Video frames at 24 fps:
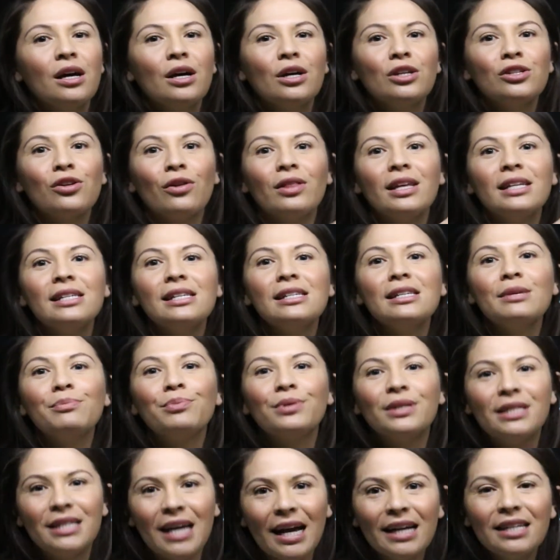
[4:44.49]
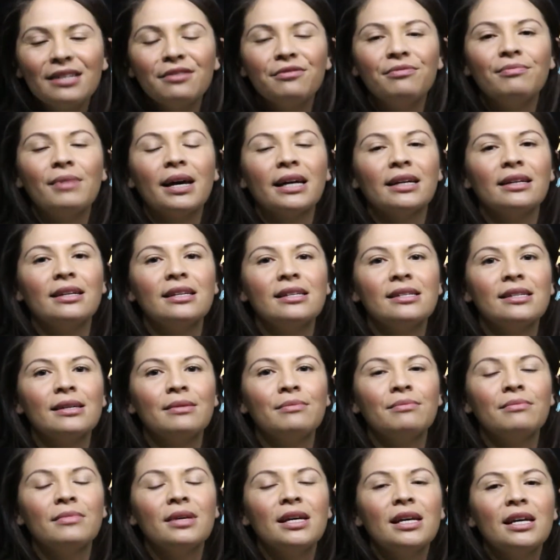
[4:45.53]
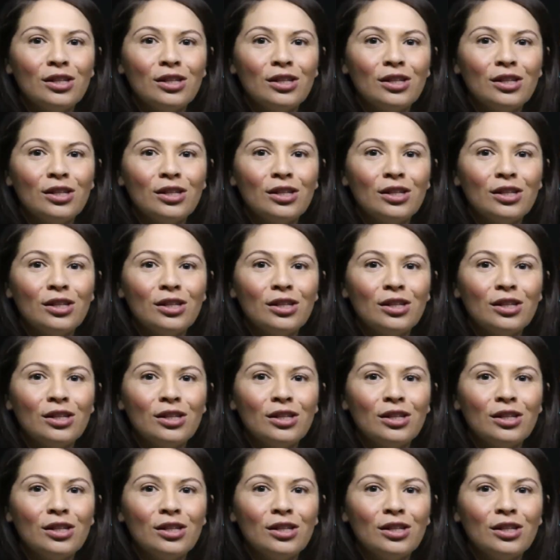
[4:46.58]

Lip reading: So this is a protective mechanism